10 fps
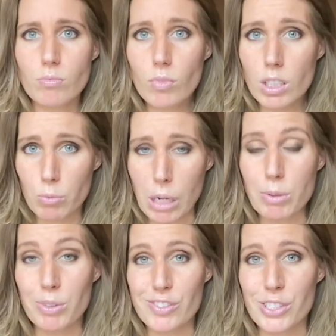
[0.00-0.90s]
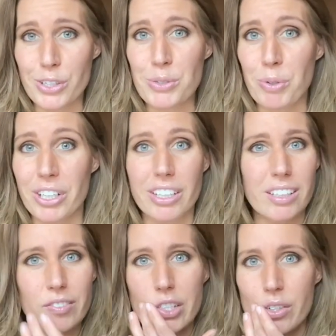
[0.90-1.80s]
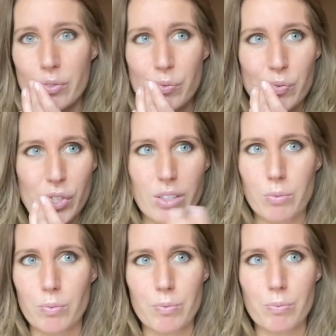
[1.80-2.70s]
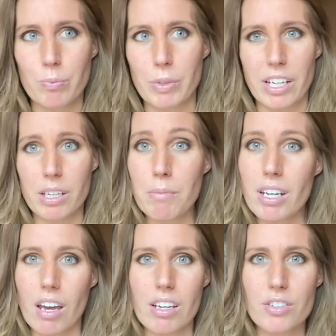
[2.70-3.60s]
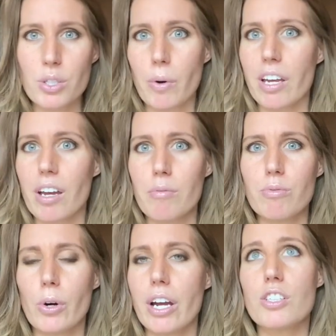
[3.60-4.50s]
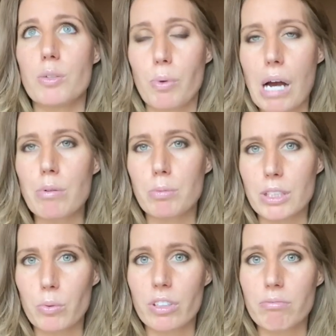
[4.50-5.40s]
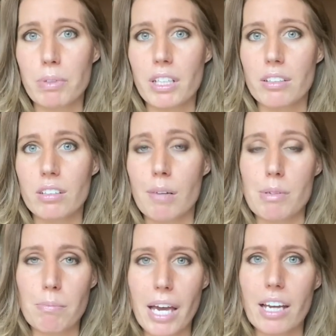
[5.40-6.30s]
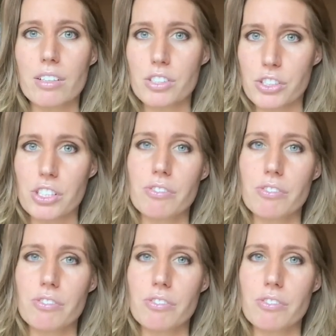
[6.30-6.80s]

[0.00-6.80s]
probably would have started to worry, you know, when it hit midnight, 2 a.m., 4 a.m., she probably would have been coming back and searching for